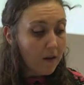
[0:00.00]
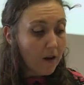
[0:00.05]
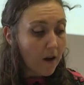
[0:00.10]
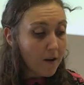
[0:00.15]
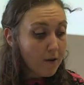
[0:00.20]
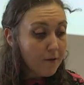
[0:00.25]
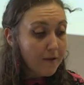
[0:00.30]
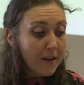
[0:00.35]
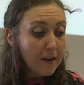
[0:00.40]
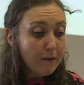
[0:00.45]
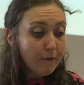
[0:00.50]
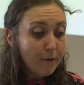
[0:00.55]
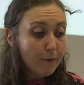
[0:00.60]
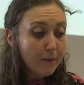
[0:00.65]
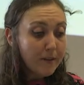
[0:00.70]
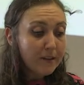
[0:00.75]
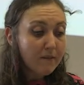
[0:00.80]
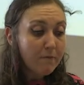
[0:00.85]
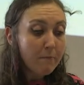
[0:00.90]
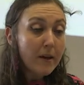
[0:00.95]
Under the
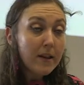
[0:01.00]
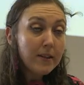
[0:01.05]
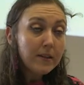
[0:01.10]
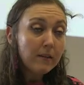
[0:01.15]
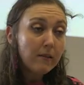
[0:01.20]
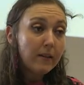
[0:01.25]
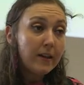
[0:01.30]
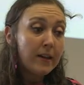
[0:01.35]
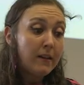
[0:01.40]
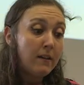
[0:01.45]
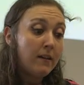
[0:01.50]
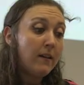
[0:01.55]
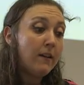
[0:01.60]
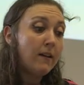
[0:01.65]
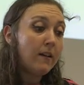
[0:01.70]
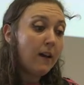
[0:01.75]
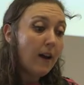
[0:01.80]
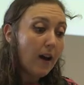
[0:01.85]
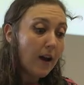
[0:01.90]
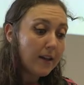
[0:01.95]
influence of Mescaline,
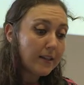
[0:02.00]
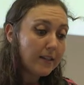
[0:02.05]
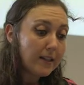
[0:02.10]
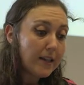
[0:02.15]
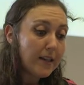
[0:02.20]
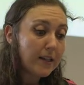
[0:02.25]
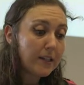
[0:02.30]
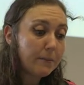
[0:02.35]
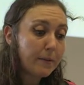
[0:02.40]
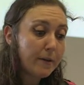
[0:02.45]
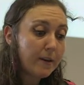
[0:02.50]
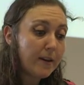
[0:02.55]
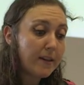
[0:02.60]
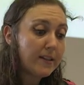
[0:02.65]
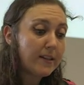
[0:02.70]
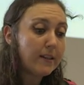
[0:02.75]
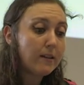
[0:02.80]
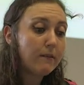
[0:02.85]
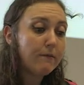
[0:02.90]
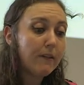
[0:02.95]
Huxley
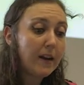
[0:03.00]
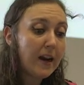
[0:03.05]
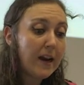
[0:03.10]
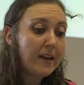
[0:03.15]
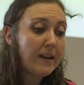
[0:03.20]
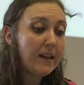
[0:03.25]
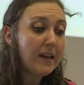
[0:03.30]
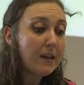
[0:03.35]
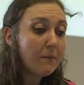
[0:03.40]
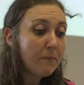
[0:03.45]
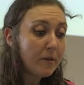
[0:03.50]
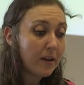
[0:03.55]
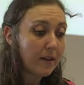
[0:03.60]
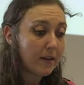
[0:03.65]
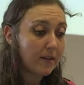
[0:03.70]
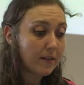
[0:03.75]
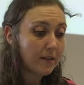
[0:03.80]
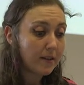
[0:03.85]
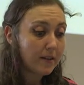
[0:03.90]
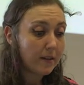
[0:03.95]
experienced a divine
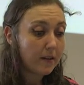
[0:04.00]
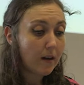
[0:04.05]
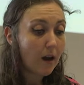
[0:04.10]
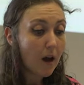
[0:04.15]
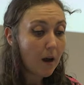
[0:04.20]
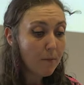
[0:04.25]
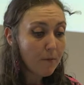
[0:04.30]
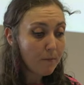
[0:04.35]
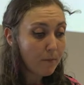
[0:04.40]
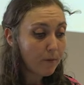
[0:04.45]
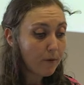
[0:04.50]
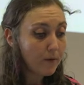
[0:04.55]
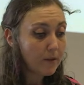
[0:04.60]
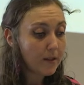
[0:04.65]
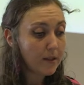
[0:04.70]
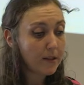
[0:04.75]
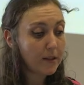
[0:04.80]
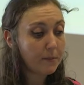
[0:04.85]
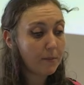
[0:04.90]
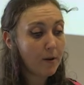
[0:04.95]
immanence comparable
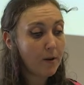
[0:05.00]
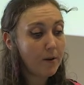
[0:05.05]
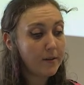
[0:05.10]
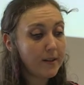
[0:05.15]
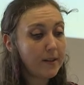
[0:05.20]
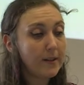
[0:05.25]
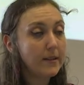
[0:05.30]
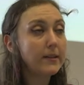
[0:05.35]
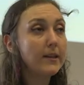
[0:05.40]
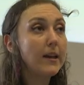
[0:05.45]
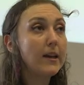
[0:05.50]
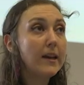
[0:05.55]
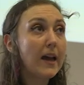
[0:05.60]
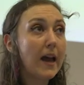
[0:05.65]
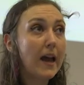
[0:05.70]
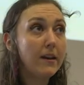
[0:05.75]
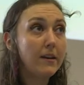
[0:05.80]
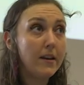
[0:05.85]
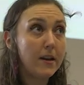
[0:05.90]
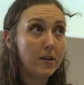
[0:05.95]
to Spinoza's
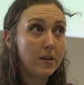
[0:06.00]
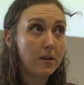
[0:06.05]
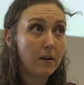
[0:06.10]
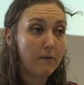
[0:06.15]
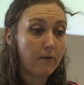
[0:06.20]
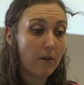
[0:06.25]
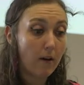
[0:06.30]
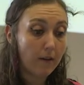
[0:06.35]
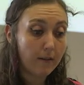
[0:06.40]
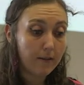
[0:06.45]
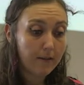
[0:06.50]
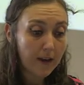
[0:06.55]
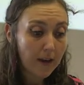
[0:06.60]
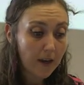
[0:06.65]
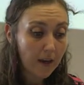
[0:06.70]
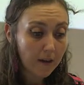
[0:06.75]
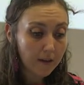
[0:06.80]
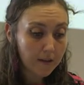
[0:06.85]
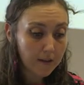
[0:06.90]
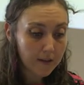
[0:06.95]
concatenation of all
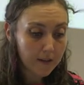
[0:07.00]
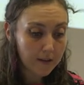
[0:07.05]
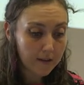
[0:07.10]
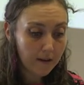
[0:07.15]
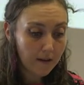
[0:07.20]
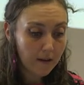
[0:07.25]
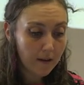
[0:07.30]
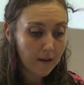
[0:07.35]
things.